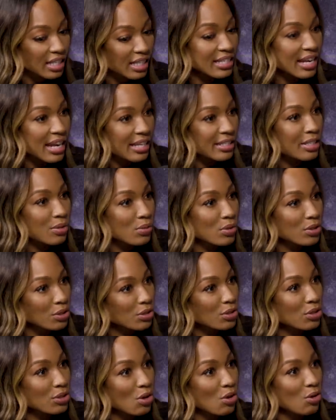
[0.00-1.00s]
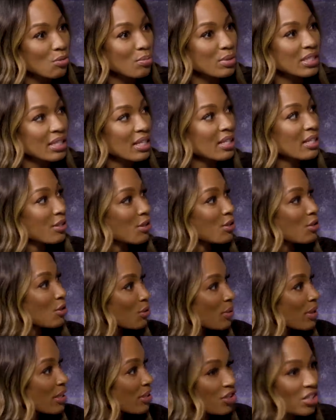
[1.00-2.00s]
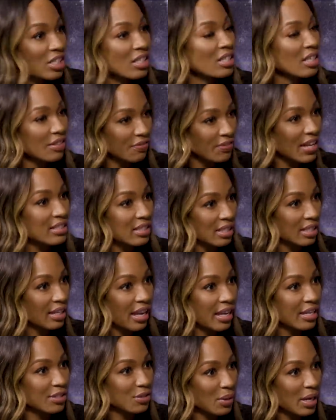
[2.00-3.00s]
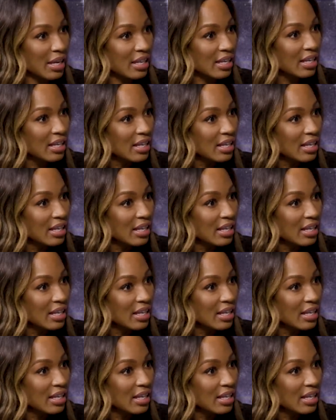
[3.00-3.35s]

connecting with your soul, but telling you you ain't shit if that's the case, right? right.